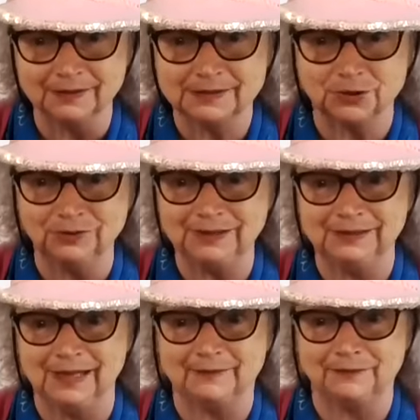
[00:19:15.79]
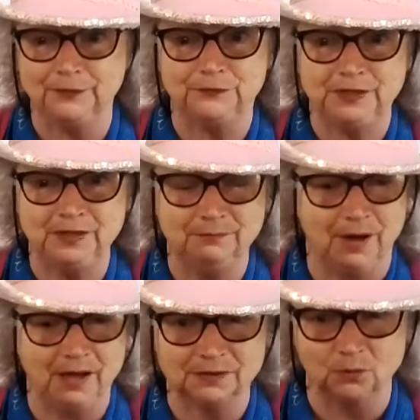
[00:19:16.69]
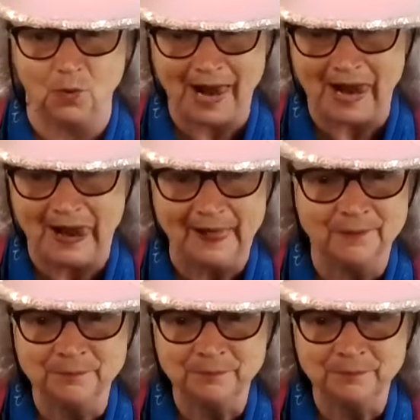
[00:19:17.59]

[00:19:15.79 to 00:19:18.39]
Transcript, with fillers: It's only like 15 miles away.